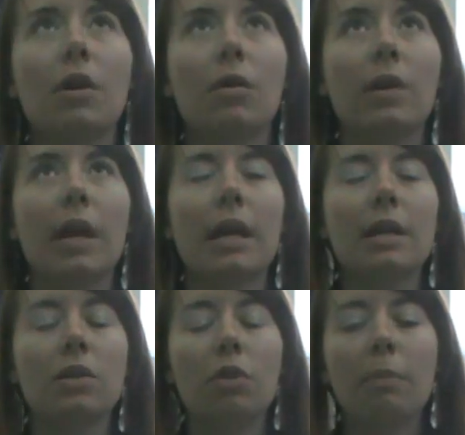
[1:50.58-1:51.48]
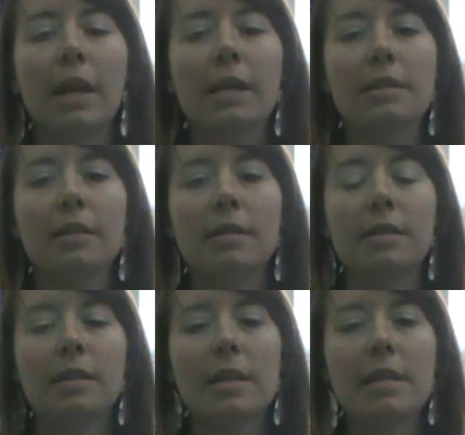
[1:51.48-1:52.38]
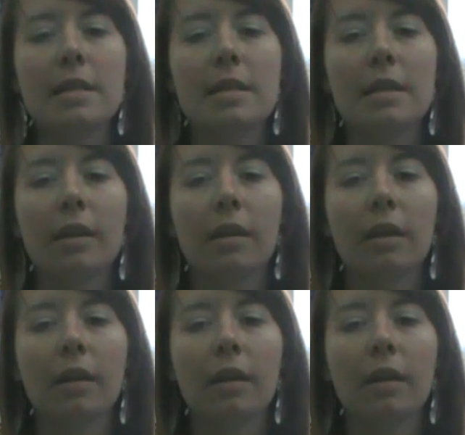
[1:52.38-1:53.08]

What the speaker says: Okay, you might see